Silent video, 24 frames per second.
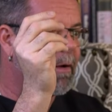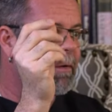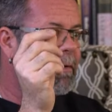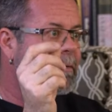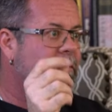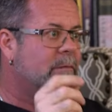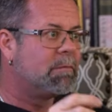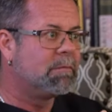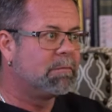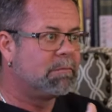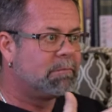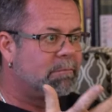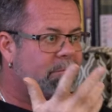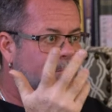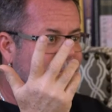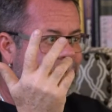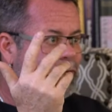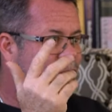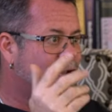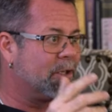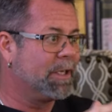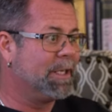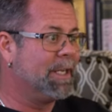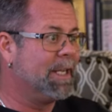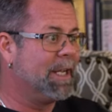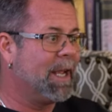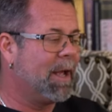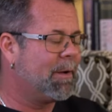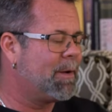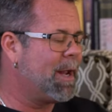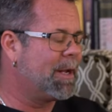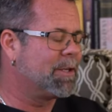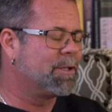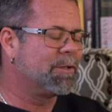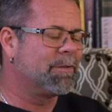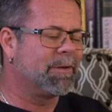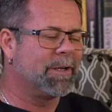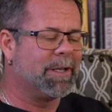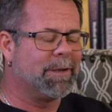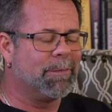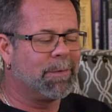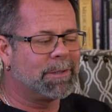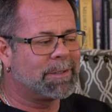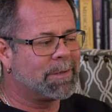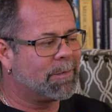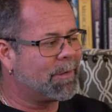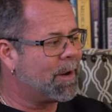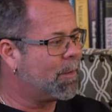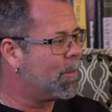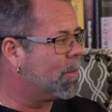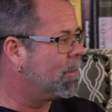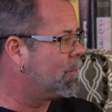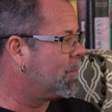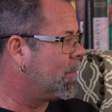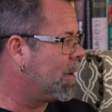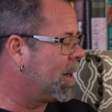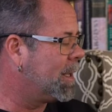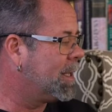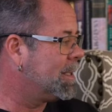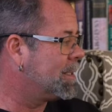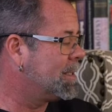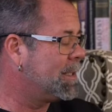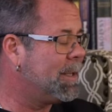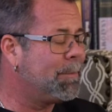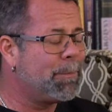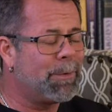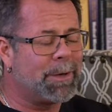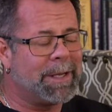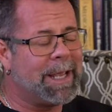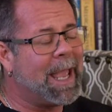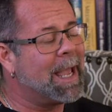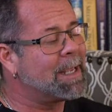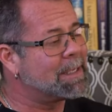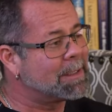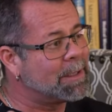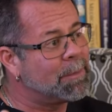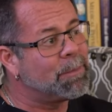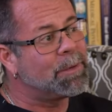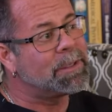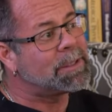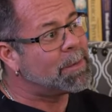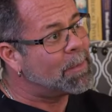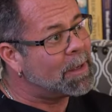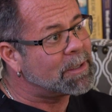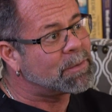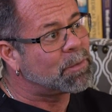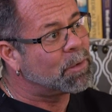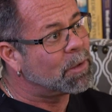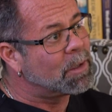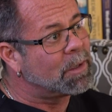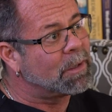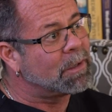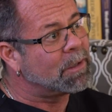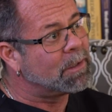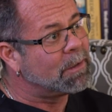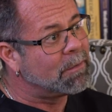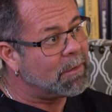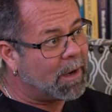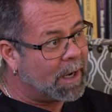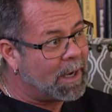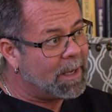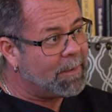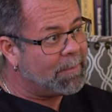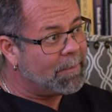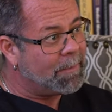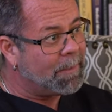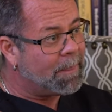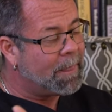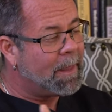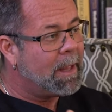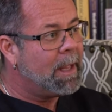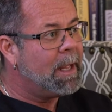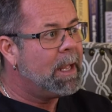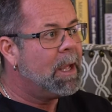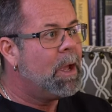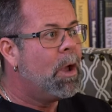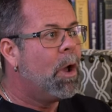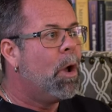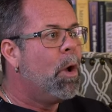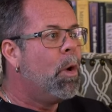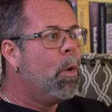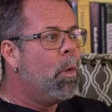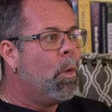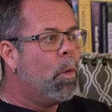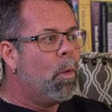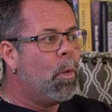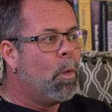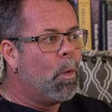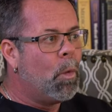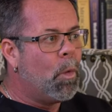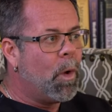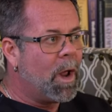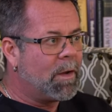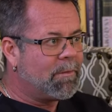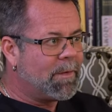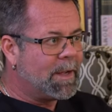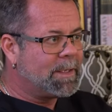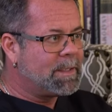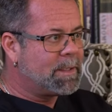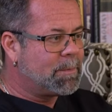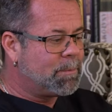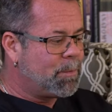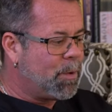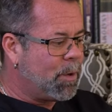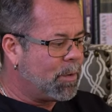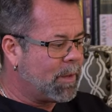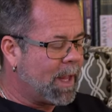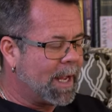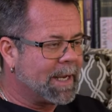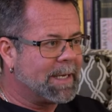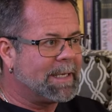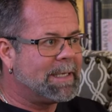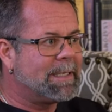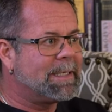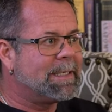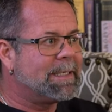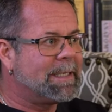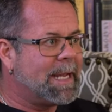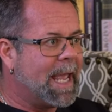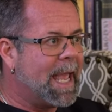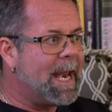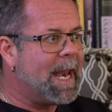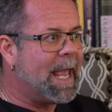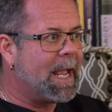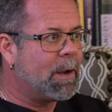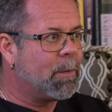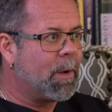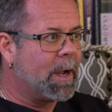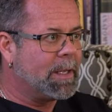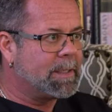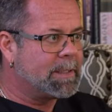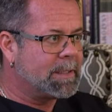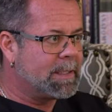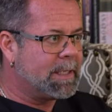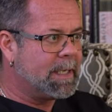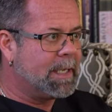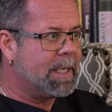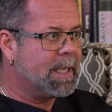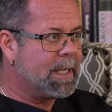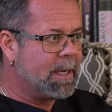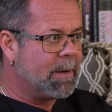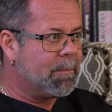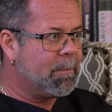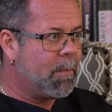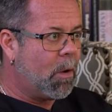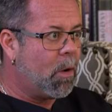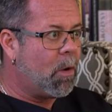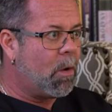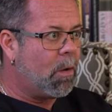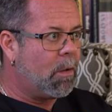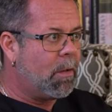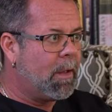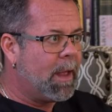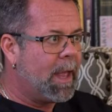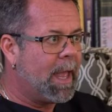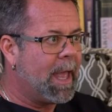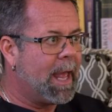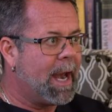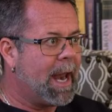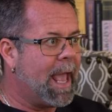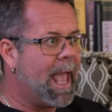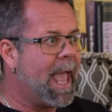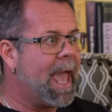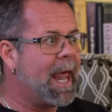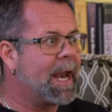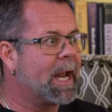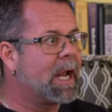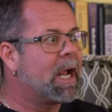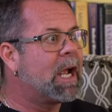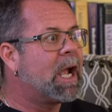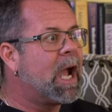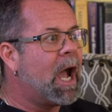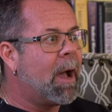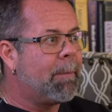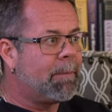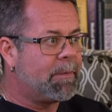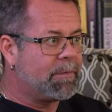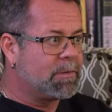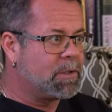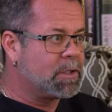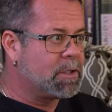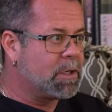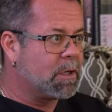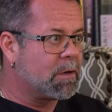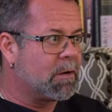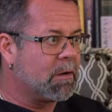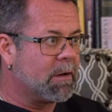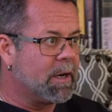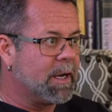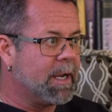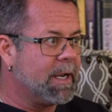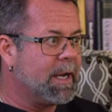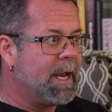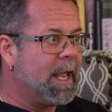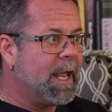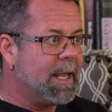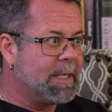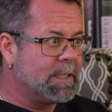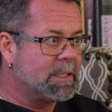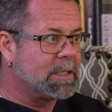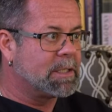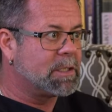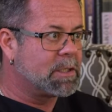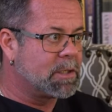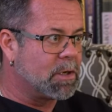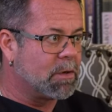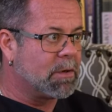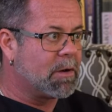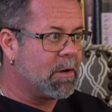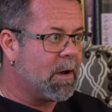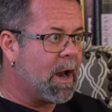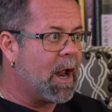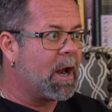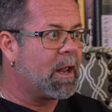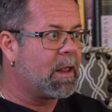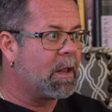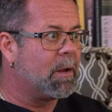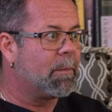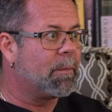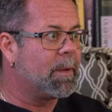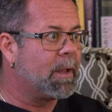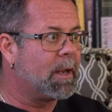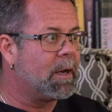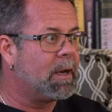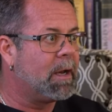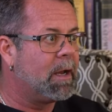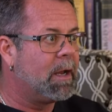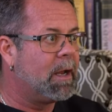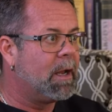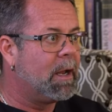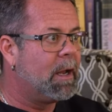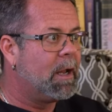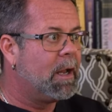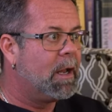know stringy. Uh, not stringy. What's the right word for it? It's slippery. Yeah, slippery is the best word, right? What if I put like 10 egg whites in a bowl and I add a cup of sugar in it and stir it around a little bit,